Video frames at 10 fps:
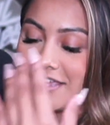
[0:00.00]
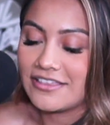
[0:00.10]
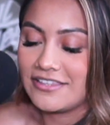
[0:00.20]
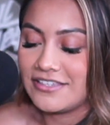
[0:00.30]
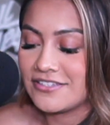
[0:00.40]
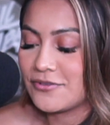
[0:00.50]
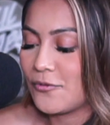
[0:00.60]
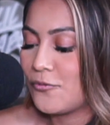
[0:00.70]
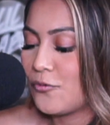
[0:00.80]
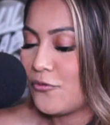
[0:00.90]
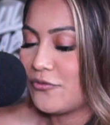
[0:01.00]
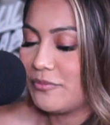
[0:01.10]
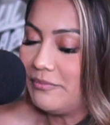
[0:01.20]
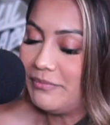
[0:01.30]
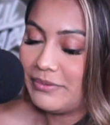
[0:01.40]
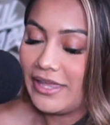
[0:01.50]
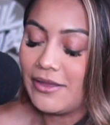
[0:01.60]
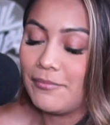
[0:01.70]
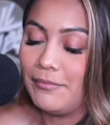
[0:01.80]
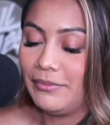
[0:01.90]
like these woven
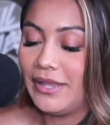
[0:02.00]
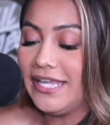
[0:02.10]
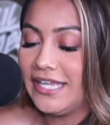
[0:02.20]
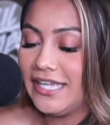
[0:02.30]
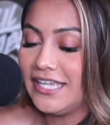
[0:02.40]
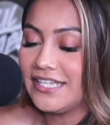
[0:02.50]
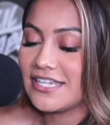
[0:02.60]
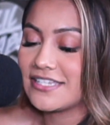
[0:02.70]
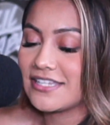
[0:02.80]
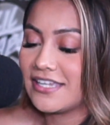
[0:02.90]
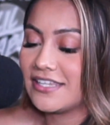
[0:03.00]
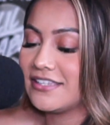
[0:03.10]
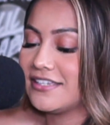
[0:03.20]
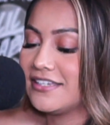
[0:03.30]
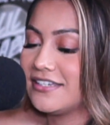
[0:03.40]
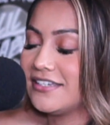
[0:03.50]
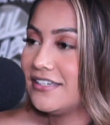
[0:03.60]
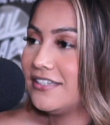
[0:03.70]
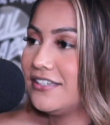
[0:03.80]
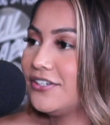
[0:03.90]
like blankets as like
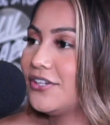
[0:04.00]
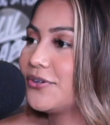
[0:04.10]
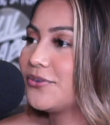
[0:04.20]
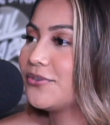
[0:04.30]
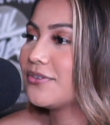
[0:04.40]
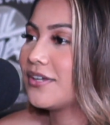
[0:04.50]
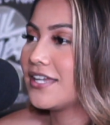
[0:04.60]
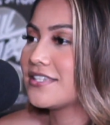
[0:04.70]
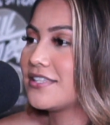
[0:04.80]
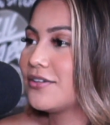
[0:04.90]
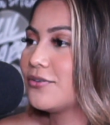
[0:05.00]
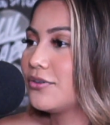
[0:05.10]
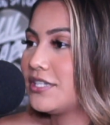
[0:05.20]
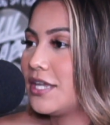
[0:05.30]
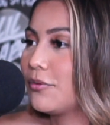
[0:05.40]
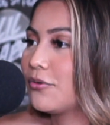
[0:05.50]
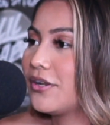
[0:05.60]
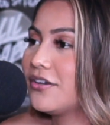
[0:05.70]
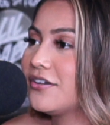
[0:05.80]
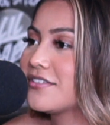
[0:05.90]
the, you know, as the table
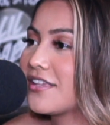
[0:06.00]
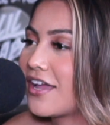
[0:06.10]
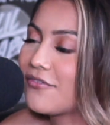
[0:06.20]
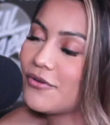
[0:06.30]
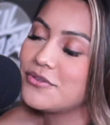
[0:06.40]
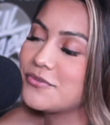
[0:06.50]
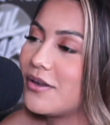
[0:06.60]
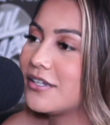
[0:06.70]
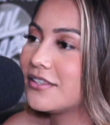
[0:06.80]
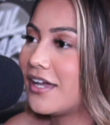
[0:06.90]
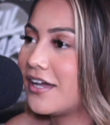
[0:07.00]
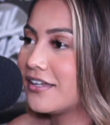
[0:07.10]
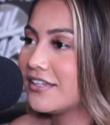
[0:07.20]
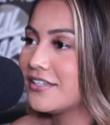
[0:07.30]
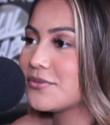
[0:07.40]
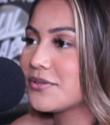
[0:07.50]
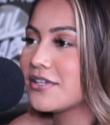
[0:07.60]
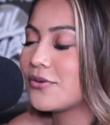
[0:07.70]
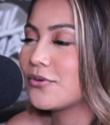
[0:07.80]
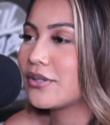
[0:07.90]
runners. Like I've always wanted that. It's
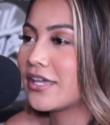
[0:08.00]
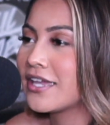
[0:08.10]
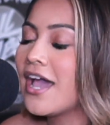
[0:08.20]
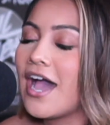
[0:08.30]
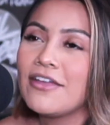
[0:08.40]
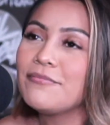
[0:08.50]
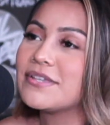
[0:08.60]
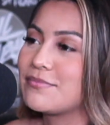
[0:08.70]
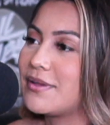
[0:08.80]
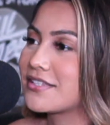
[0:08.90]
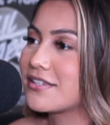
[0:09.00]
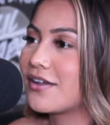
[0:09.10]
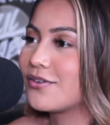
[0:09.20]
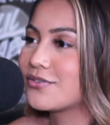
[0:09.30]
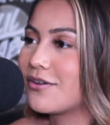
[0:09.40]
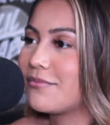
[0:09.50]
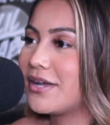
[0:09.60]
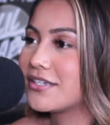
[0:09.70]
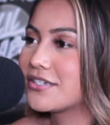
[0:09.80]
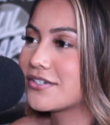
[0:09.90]
really cool. Like I miss Mexico so
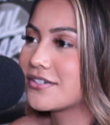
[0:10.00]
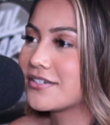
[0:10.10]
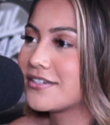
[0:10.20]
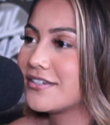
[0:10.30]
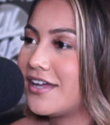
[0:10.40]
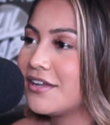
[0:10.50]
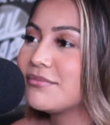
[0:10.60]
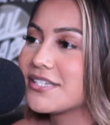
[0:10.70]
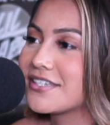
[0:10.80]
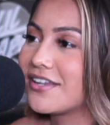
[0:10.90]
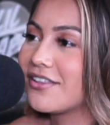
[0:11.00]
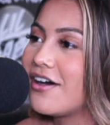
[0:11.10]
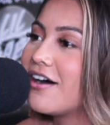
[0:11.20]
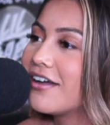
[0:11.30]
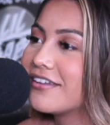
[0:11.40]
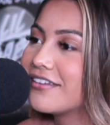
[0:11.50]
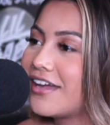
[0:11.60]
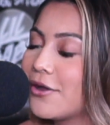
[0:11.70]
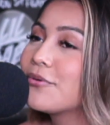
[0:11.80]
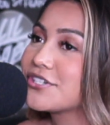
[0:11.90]
much. I miss lot.
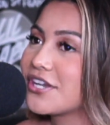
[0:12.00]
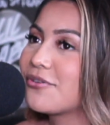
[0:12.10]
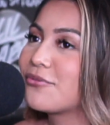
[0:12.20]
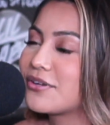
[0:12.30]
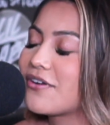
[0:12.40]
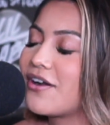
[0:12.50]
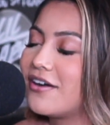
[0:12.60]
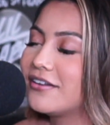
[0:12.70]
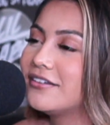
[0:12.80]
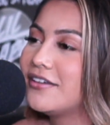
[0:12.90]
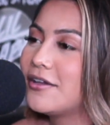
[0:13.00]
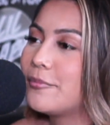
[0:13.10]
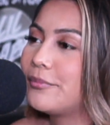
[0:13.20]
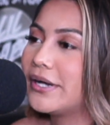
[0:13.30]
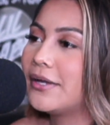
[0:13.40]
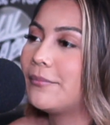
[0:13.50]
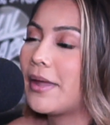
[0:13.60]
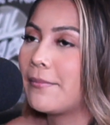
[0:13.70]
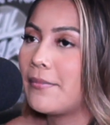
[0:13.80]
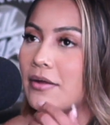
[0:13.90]
I wish I would have gone, but
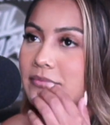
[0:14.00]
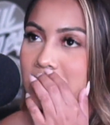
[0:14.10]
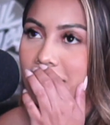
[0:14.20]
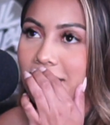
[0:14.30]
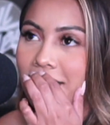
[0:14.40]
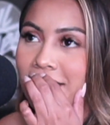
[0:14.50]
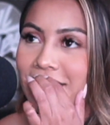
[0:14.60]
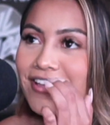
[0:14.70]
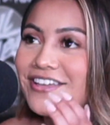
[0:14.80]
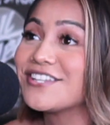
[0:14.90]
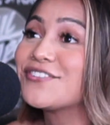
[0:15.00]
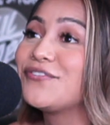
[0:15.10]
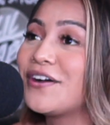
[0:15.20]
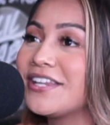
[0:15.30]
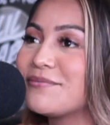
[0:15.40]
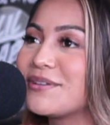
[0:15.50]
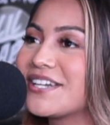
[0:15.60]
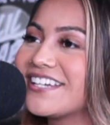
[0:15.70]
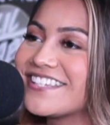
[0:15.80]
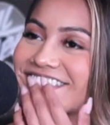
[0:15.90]
my mom said that. It's funny
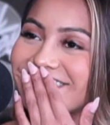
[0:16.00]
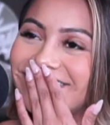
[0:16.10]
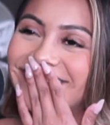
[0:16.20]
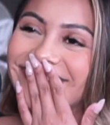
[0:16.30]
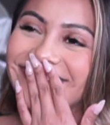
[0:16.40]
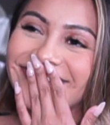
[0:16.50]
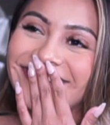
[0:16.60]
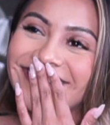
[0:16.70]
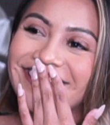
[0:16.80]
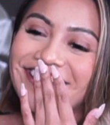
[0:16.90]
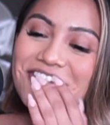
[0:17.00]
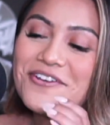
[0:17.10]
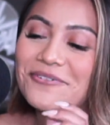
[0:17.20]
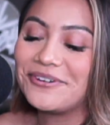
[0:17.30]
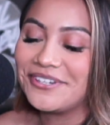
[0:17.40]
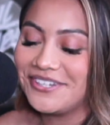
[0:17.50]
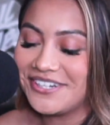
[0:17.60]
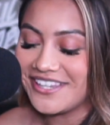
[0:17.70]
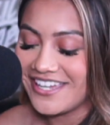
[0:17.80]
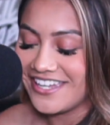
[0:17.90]
because when
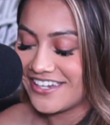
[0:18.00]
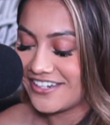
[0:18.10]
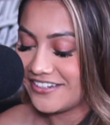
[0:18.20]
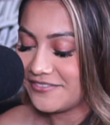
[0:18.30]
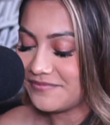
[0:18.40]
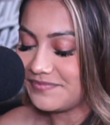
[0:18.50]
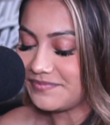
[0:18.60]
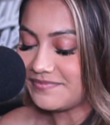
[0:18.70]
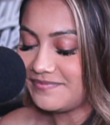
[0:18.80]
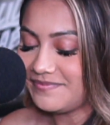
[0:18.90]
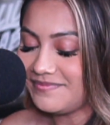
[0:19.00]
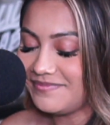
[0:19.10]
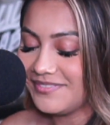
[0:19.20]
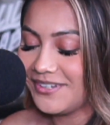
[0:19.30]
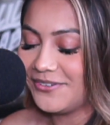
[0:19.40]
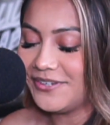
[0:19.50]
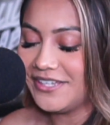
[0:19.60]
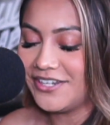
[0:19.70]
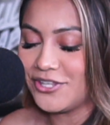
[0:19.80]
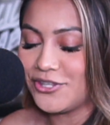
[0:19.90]
you're like,
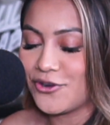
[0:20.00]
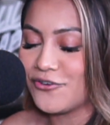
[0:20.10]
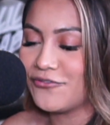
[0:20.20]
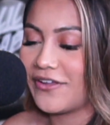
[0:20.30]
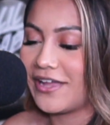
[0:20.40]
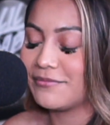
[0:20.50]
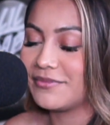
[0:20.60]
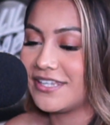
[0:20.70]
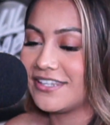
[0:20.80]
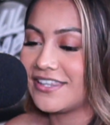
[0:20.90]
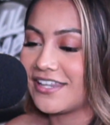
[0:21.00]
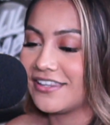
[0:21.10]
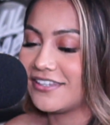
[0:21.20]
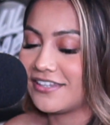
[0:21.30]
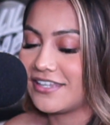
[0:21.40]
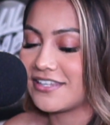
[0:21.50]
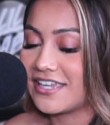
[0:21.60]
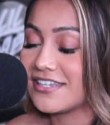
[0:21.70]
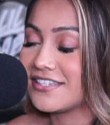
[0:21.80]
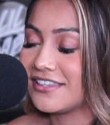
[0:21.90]
when your family that
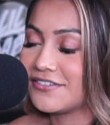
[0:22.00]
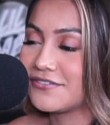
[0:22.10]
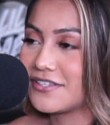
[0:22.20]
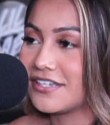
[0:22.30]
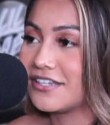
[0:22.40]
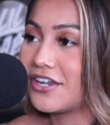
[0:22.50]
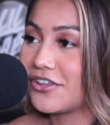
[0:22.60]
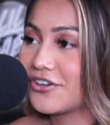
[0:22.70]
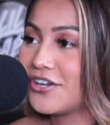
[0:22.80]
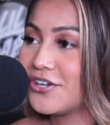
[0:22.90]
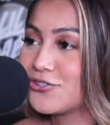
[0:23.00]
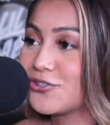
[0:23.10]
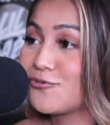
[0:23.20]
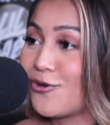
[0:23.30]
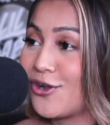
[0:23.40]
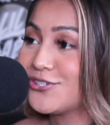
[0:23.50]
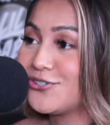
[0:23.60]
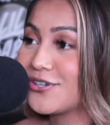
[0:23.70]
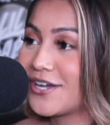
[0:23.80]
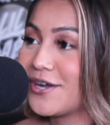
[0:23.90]
it lives in another country
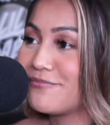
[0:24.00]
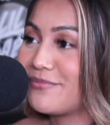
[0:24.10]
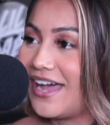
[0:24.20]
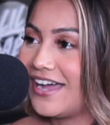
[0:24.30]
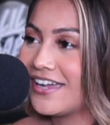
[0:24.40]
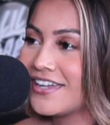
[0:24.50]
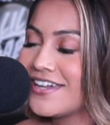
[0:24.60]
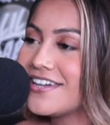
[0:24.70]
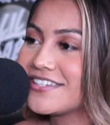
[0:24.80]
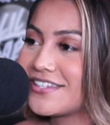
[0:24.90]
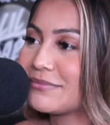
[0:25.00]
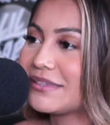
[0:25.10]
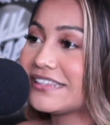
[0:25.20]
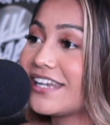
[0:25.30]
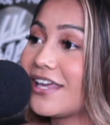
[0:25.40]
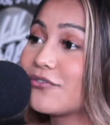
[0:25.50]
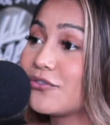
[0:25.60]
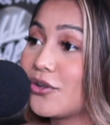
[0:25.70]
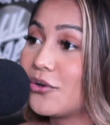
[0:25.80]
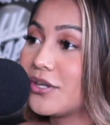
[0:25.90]
wants you to come back, something that I've
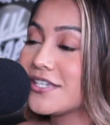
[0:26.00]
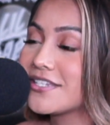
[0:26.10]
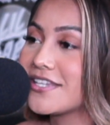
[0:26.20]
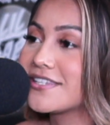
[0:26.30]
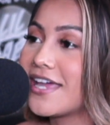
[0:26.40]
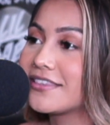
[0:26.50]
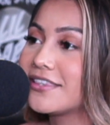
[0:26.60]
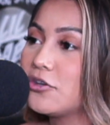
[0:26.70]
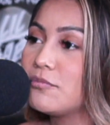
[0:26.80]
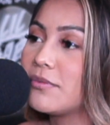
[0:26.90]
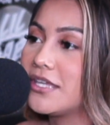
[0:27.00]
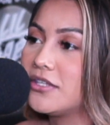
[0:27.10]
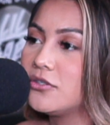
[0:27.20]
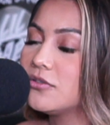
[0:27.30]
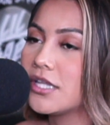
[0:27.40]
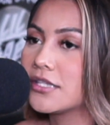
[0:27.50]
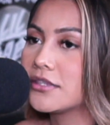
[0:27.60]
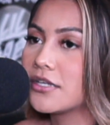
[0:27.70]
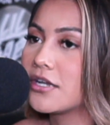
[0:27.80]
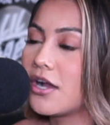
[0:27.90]
noticed is that they'll make you
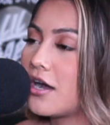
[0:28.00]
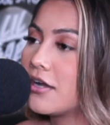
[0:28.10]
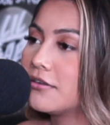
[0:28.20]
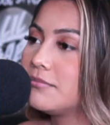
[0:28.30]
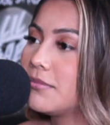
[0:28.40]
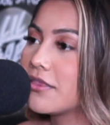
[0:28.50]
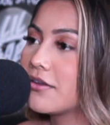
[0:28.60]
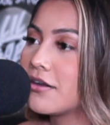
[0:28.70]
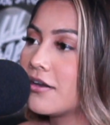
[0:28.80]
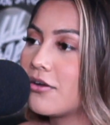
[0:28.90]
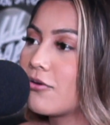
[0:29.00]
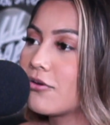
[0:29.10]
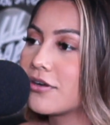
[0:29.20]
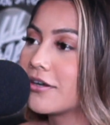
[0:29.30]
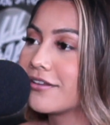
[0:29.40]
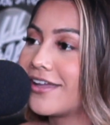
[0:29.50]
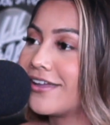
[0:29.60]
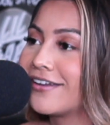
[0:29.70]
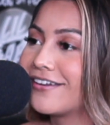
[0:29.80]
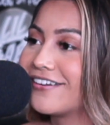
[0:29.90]
like the godmother or
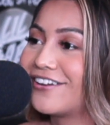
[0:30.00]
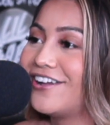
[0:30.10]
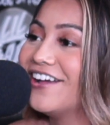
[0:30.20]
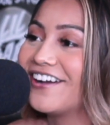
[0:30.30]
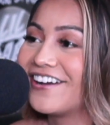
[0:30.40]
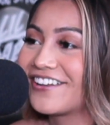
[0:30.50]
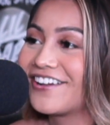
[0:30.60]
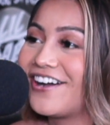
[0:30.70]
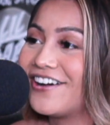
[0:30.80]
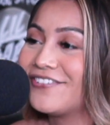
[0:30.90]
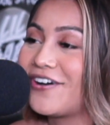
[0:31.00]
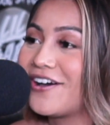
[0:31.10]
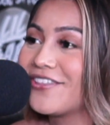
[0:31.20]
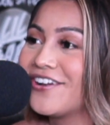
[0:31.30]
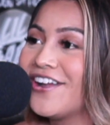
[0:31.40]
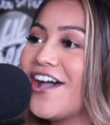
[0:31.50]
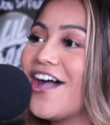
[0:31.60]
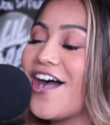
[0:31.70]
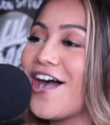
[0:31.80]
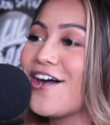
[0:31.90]
like godfather
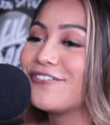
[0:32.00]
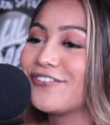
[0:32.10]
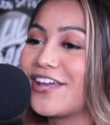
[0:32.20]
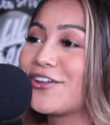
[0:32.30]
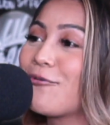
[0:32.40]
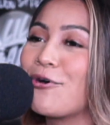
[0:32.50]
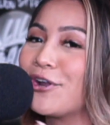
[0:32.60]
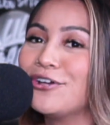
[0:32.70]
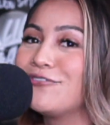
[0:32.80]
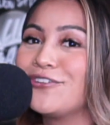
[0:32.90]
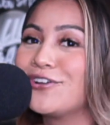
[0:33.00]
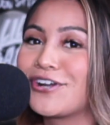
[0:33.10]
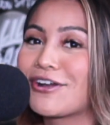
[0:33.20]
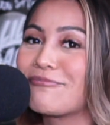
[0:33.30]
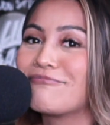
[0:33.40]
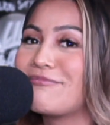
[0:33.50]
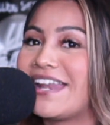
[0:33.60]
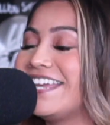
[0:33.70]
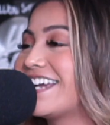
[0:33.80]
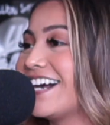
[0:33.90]
of like one of your
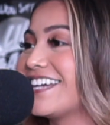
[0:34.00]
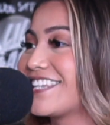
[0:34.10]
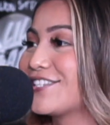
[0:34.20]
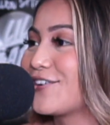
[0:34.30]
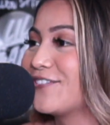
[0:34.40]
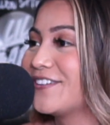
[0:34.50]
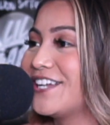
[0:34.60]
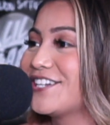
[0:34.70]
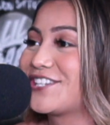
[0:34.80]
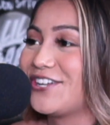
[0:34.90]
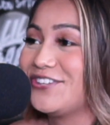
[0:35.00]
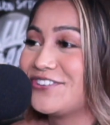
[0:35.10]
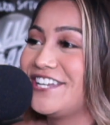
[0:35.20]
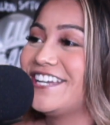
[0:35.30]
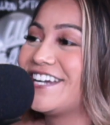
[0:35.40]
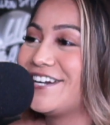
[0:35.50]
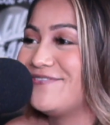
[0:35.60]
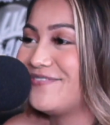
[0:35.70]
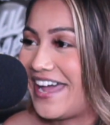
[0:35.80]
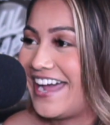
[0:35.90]
many cousins over there so you can
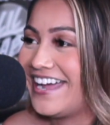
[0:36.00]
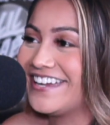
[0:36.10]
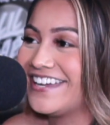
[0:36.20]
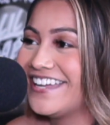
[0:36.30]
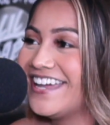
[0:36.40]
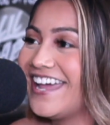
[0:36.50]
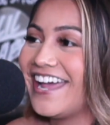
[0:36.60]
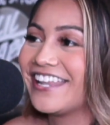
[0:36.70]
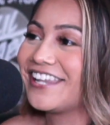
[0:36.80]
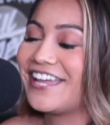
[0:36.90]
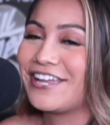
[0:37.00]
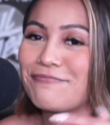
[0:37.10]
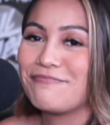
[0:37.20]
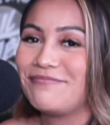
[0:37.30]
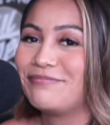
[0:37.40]
come back and like